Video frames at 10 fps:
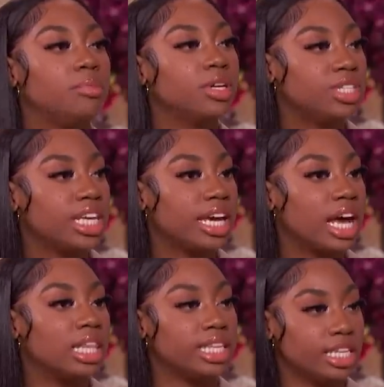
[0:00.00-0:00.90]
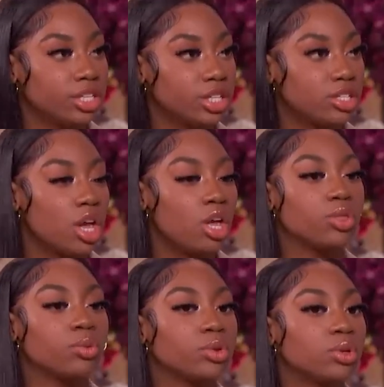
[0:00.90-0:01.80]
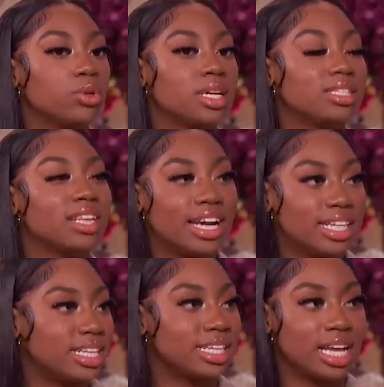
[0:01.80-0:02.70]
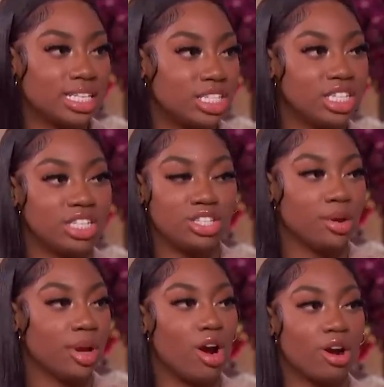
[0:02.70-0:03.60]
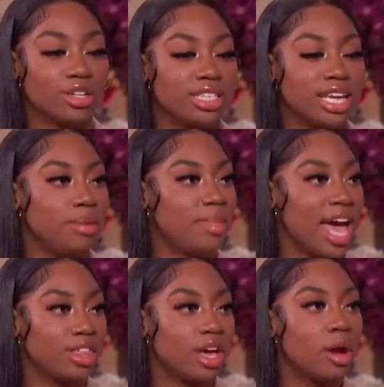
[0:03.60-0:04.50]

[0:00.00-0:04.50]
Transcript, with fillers: building leaders through science, technology, engineering, arts, and math